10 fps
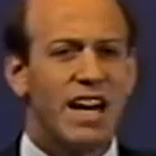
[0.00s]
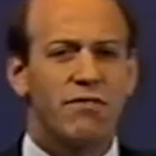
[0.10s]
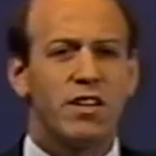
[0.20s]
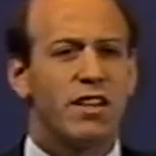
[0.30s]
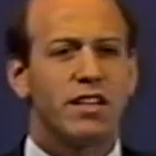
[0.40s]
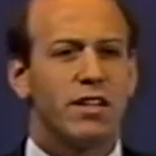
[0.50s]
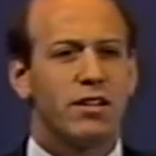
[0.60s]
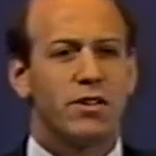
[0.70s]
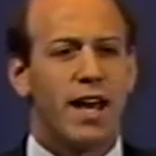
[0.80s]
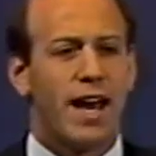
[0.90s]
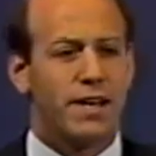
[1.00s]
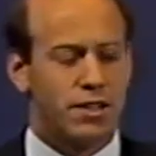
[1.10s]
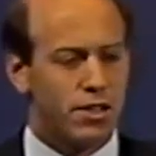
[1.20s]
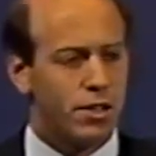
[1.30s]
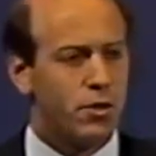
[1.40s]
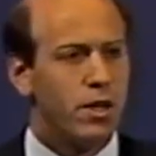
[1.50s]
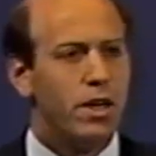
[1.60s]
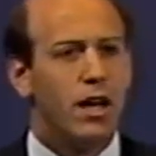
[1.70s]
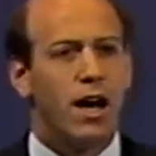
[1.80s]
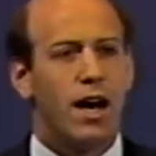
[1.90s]
everything that you can, to
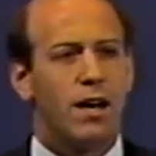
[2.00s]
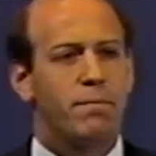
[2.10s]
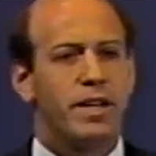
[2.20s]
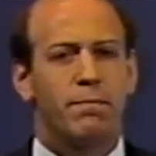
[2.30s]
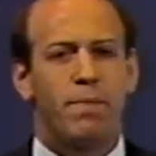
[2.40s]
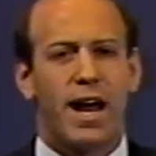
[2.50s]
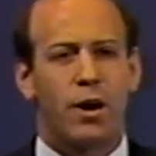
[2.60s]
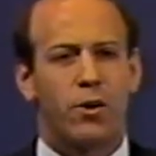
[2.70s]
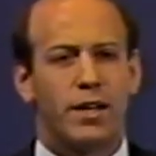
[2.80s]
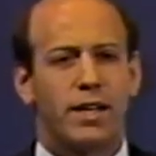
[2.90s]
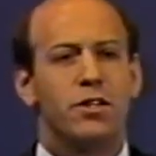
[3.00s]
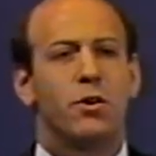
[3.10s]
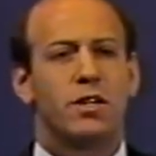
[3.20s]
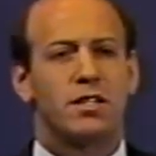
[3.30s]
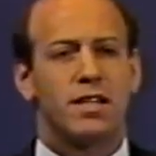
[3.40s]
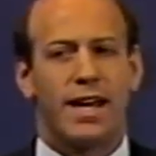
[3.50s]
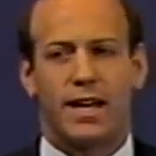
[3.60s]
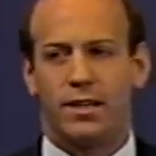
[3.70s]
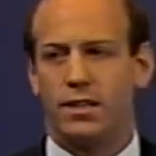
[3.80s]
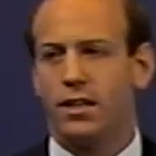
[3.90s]
be empowered in your
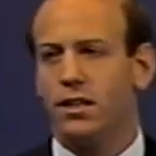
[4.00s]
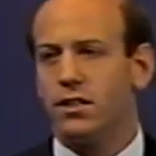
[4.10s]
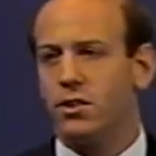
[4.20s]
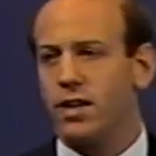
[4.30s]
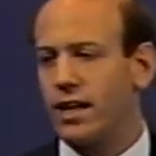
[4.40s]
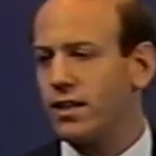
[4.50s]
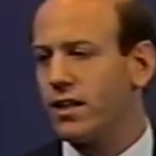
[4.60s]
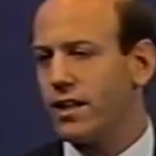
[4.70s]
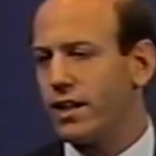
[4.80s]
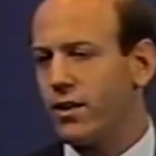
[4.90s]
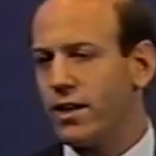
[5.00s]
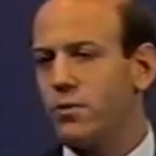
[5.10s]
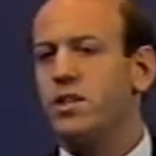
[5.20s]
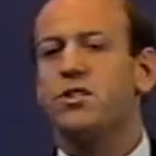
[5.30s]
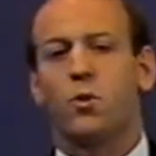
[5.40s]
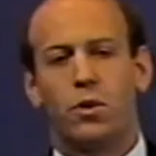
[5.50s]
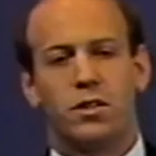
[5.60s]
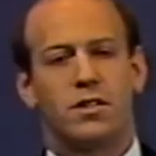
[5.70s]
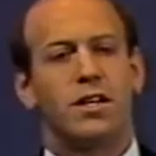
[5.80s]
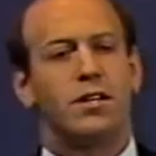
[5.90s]
stand, to get clear and
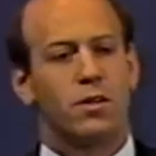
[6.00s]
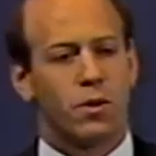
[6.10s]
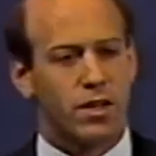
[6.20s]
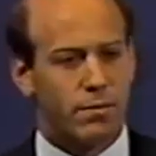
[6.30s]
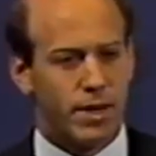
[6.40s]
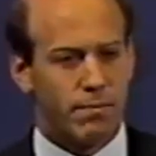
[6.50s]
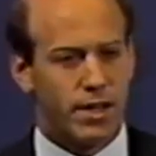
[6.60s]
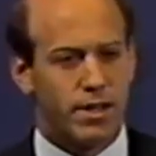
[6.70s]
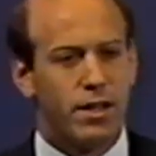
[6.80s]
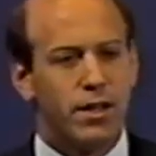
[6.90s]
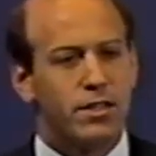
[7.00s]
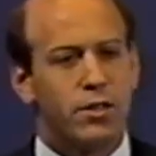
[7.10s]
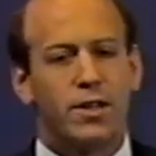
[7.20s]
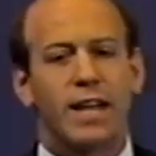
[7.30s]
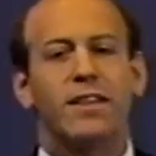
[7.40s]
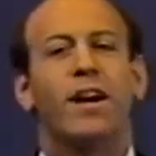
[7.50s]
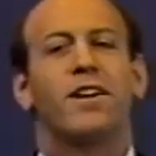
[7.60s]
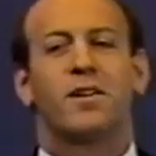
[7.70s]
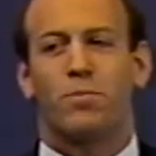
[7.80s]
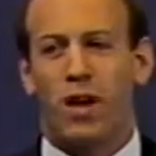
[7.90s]
resourced in your commitment, to get the
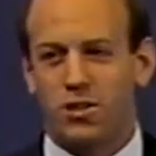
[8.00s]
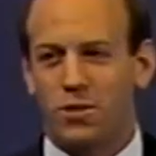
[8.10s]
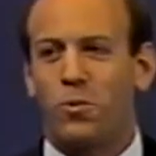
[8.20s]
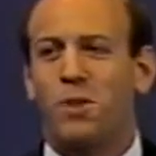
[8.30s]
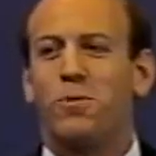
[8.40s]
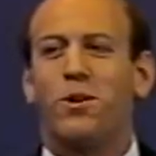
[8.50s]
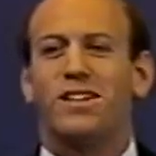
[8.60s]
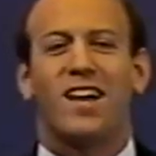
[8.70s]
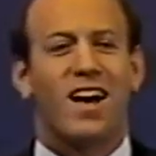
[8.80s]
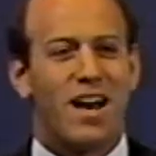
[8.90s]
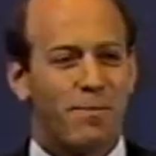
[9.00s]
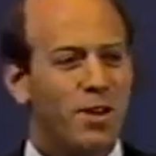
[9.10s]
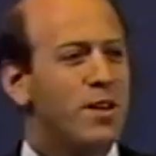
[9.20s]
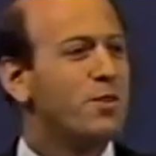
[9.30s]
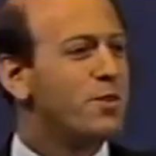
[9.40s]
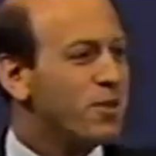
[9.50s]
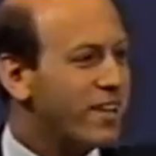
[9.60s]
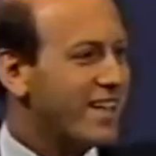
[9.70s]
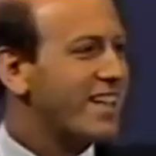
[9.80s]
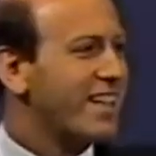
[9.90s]
Hunger Project one more time,
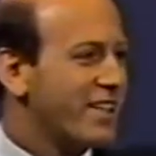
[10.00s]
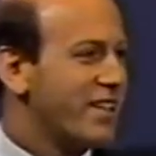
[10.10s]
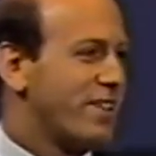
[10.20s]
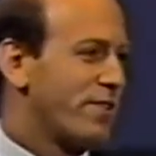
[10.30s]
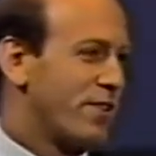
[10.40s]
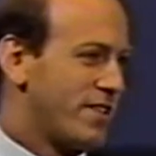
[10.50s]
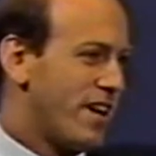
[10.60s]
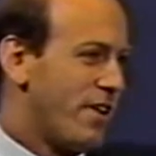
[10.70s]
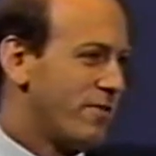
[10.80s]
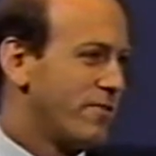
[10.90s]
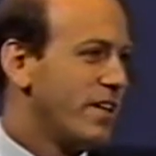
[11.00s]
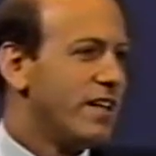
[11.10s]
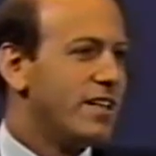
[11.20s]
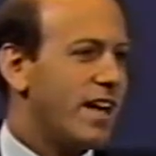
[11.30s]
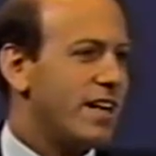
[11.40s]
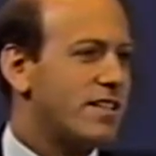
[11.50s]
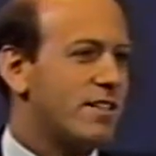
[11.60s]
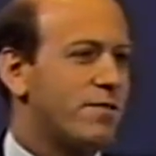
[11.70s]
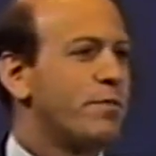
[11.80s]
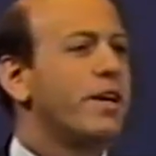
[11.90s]
newly, clearly for yourself. That's,
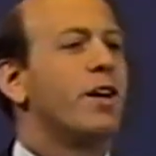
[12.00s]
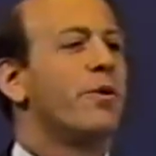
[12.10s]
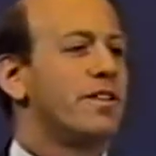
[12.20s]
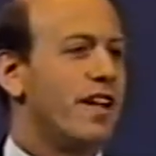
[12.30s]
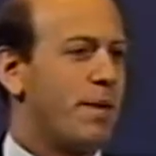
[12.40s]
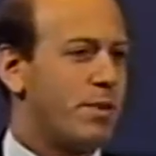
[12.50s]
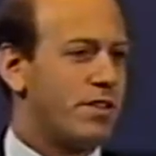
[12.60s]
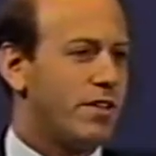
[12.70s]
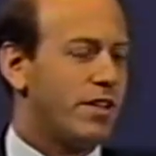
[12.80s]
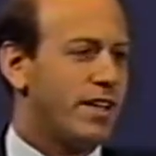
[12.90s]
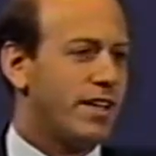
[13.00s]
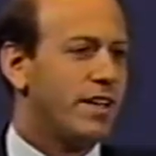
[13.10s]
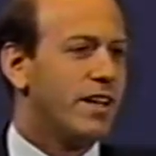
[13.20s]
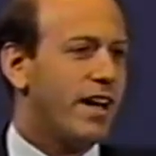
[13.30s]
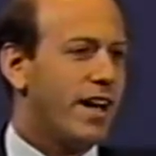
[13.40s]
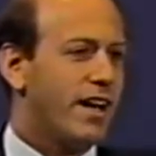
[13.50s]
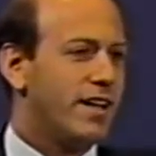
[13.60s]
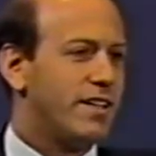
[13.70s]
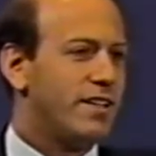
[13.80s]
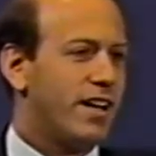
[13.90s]
for me, always the opportunity,
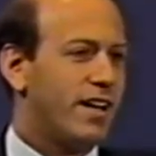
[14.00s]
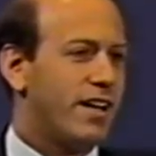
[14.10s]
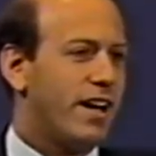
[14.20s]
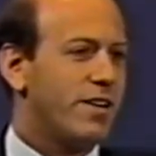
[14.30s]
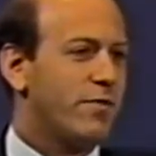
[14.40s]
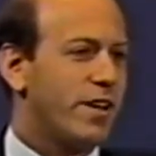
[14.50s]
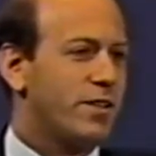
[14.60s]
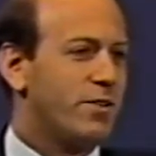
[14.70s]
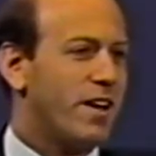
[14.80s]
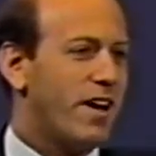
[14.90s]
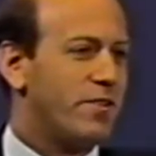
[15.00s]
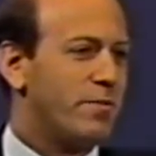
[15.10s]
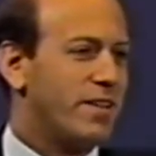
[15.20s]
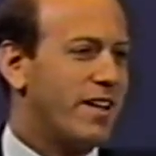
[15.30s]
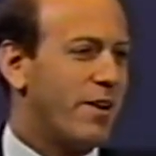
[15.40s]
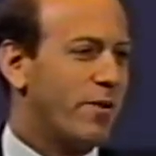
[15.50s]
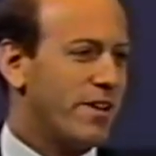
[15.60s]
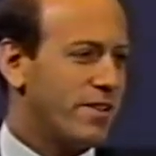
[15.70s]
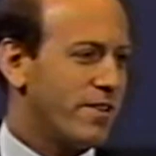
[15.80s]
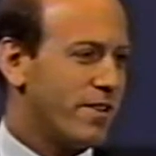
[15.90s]
and I invite you to have it be that
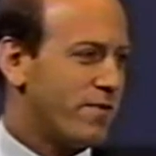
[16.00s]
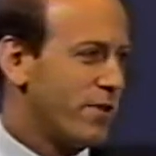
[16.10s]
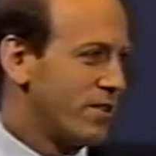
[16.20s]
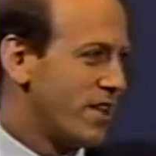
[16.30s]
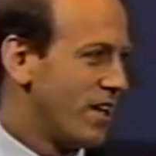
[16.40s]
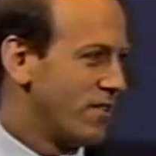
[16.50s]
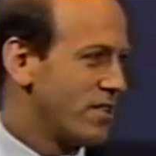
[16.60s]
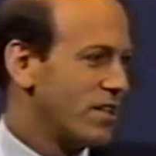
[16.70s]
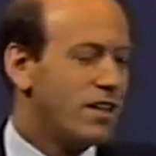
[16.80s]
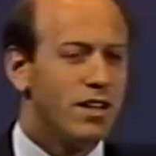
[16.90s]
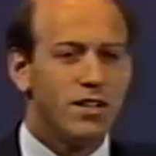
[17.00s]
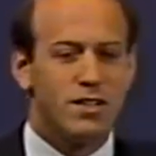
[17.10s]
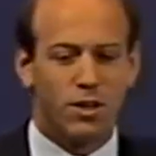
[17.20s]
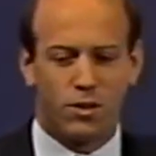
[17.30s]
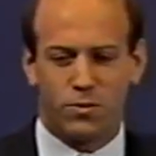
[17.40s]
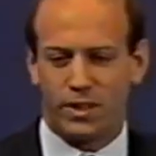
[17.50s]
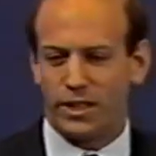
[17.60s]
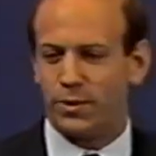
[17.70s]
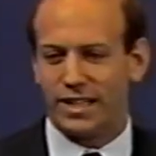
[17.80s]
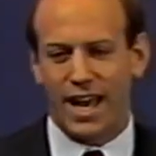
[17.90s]
way for yourselves. So
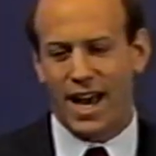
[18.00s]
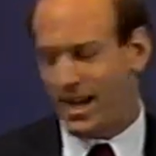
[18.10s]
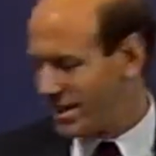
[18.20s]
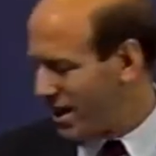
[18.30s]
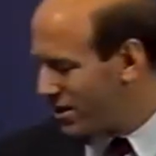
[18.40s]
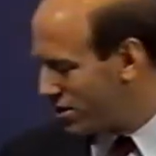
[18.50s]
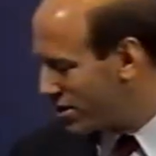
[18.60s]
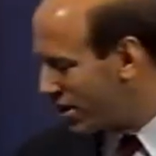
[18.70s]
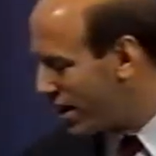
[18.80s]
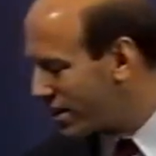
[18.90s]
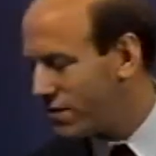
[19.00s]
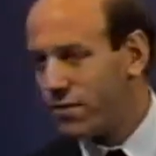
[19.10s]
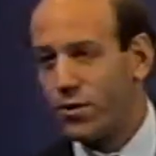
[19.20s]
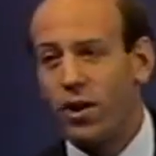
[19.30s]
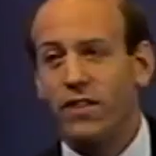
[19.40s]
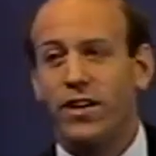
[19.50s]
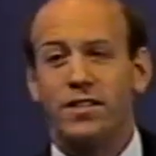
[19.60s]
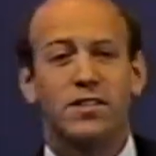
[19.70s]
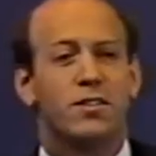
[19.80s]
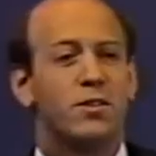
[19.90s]
really with that, I'd just like for all of
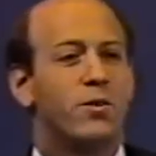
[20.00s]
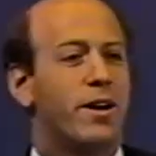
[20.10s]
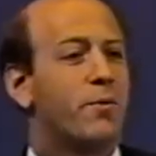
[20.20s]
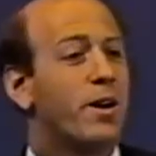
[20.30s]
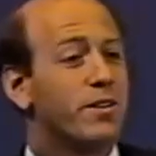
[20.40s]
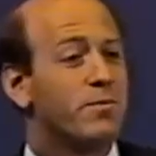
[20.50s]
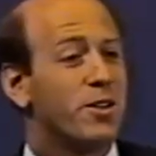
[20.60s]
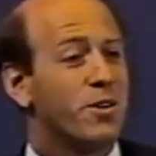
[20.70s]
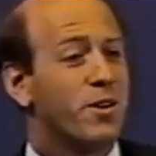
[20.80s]
us to welcome Joan